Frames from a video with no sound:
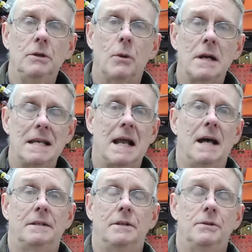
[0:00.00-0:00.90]
You are
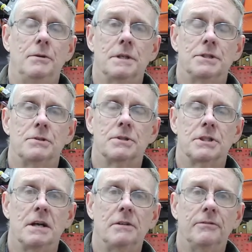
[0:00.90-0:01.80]
not to do this
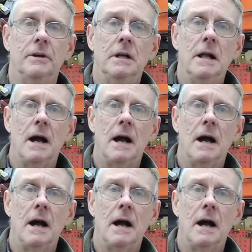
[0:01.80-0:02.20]
yourself.